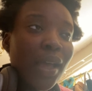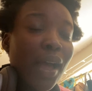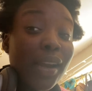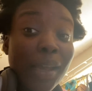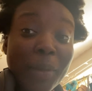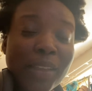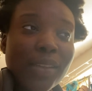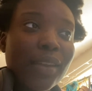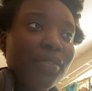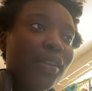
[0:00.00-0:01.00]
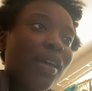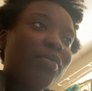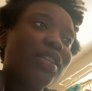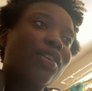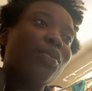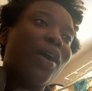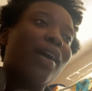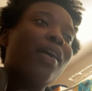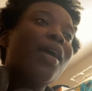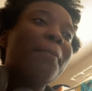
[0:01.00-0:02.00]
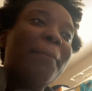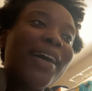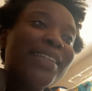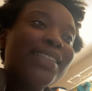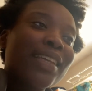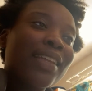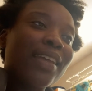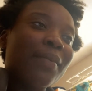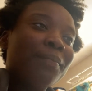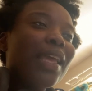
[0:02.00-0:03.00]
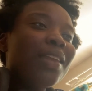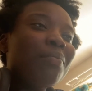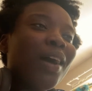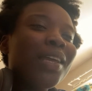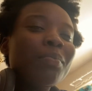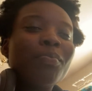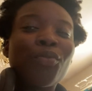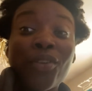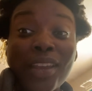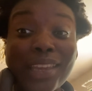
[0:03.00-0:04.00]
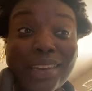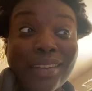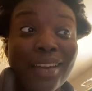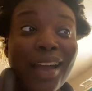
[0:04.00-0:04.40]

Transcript: And I beg to differ. Let me tell you why. Basically, in my brain,